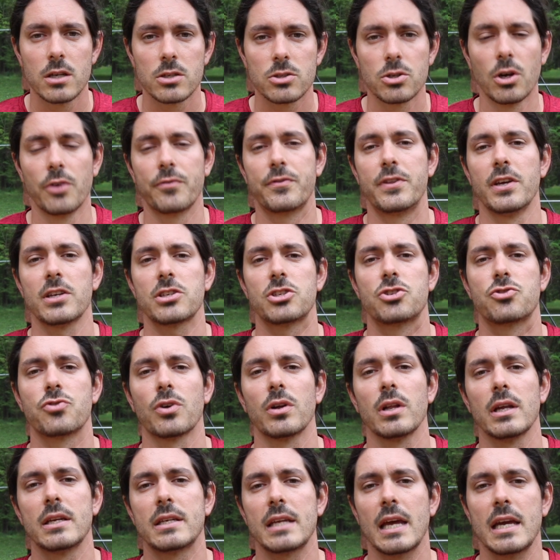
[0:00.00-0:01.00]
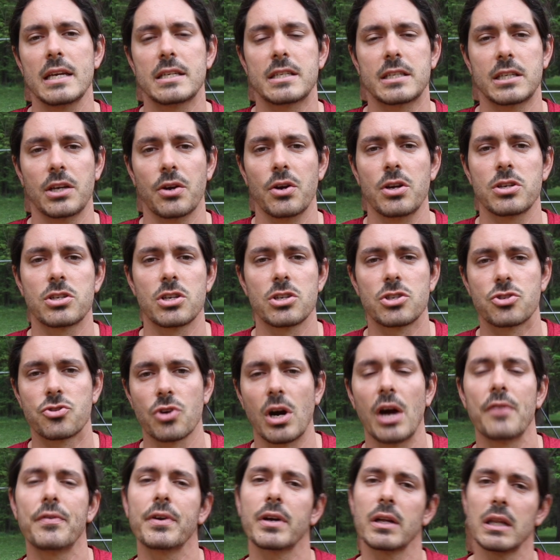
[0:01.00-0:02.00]
So if this drill a day series is
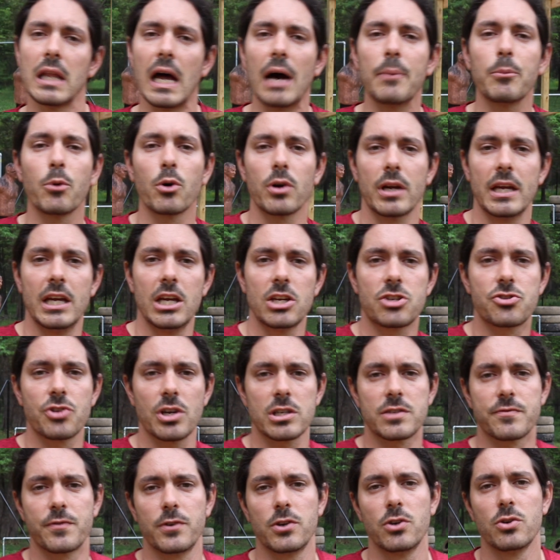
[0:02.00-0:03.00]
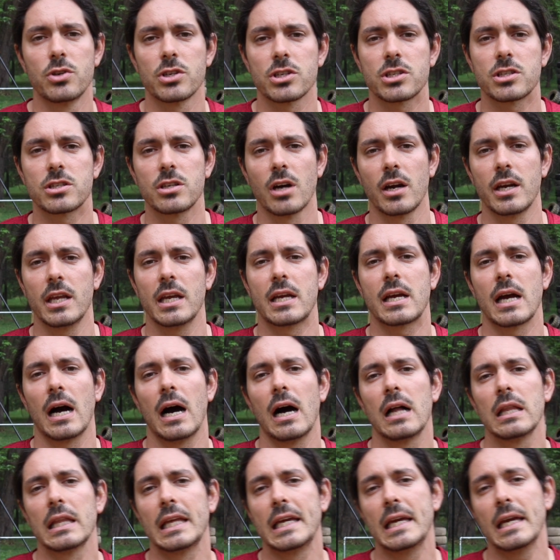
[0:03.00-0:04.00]
driving a lot more interest for you to study
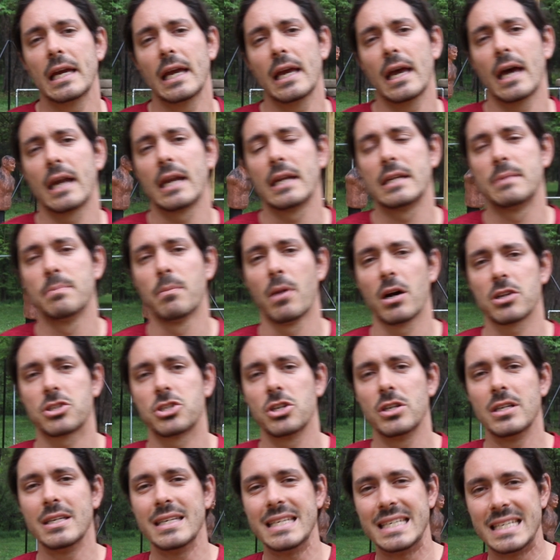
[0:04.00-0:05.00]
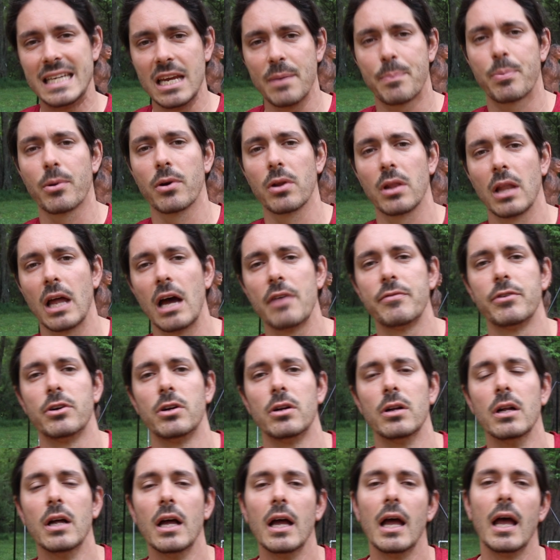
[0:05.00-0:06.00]
Kali at a much deeper
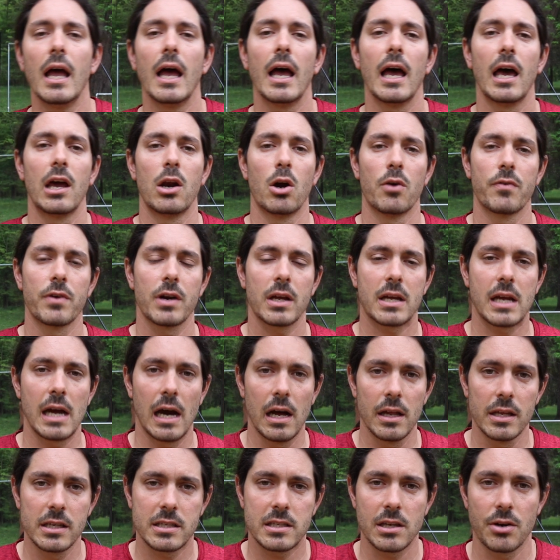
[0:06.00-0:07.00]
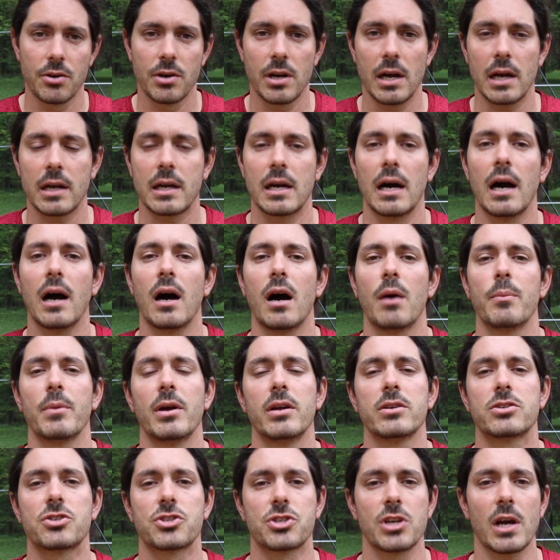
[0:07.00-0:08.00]
level, head over to KaliCenter.com
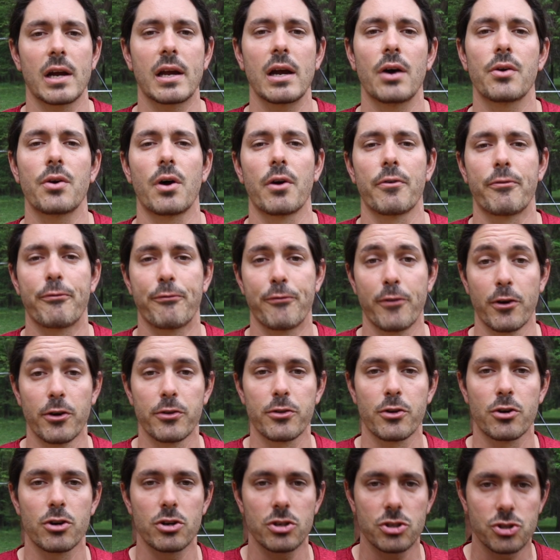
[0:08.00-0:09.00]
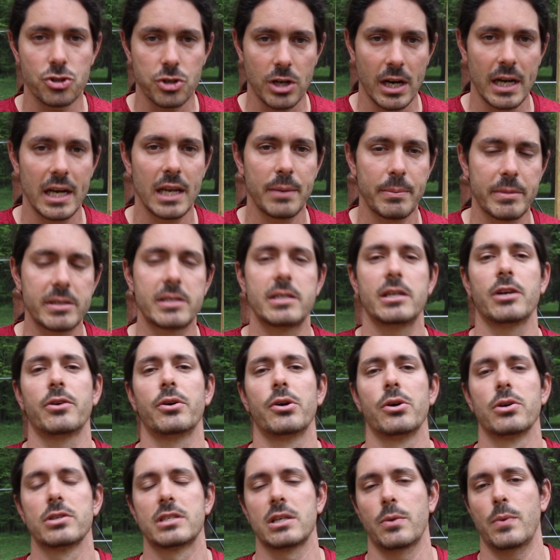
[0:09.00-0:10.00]
and check out our further training
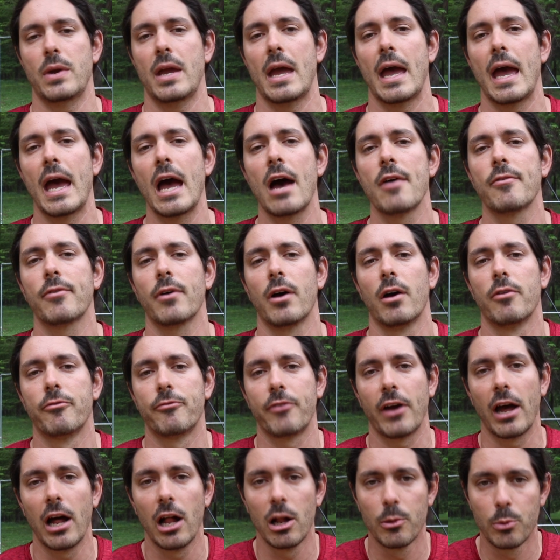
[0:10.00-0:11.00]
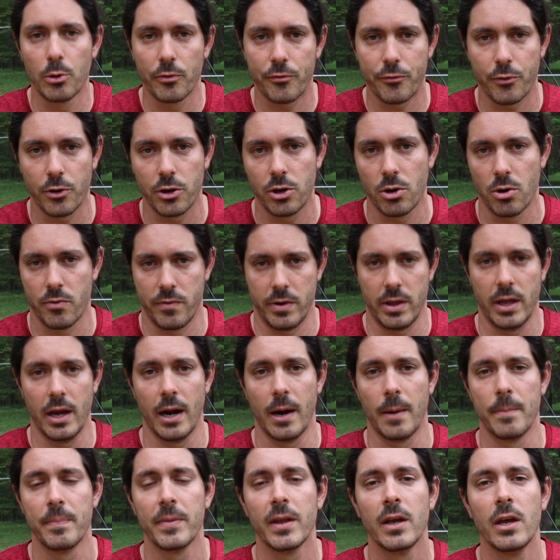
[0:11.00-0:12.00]
materials that we have available for you over
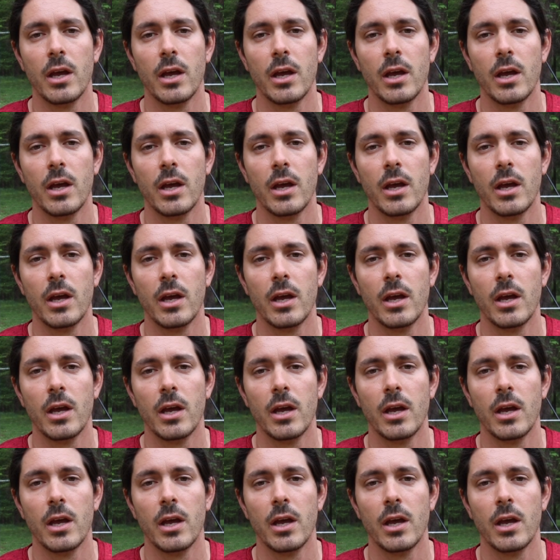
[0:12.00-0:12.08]
there.